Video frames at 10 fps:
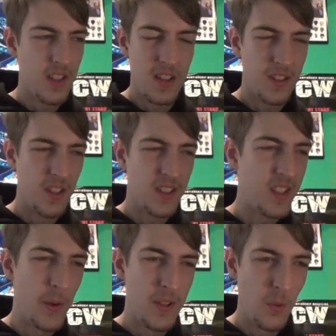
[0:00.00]
It's just
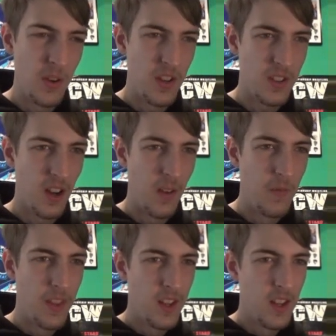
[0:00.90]
so easy when you just like
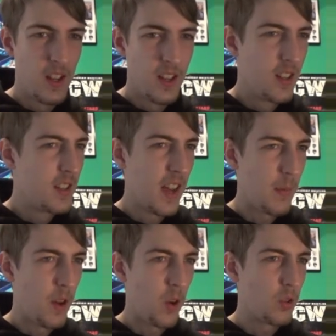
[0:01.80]
tap
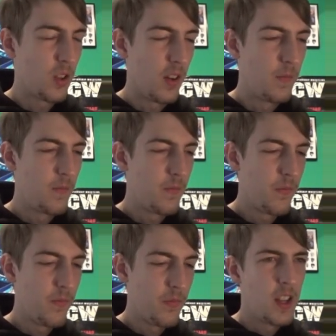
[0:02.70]
the whole time.
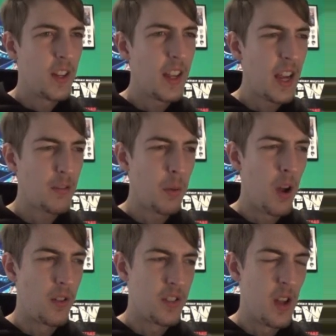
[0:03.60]
You can get extra
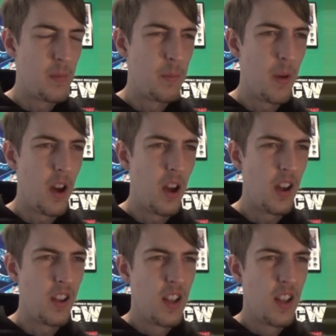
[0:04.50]
plants in it, but